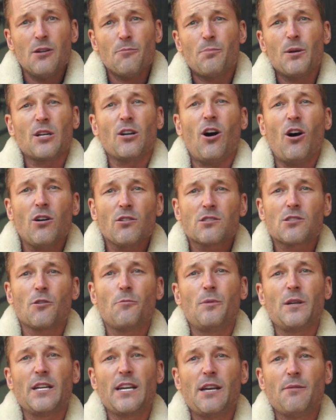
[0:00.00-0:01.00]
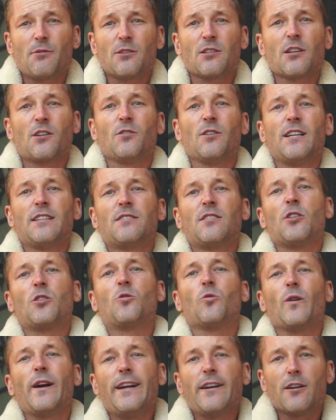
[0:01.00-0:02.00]
but also being able to create the
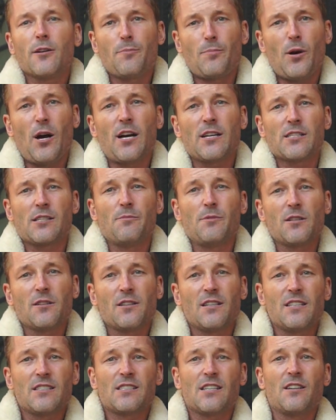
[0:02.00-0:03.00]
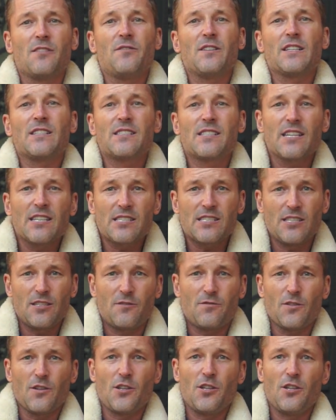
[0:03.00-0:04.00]
greater possibilities that have
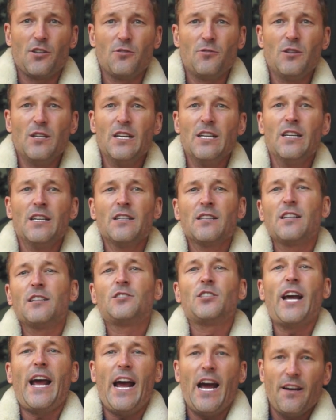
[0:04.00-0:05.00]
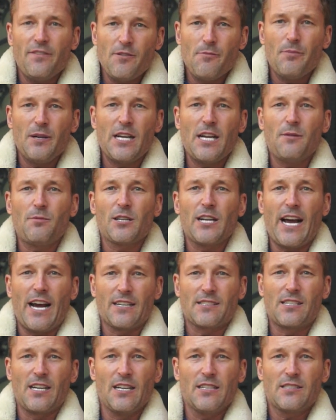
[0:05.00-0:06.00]
existed for you that you haven't been able to
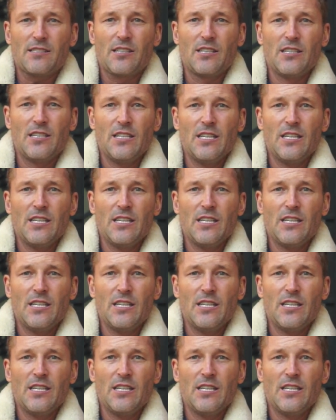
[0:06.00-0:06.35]
access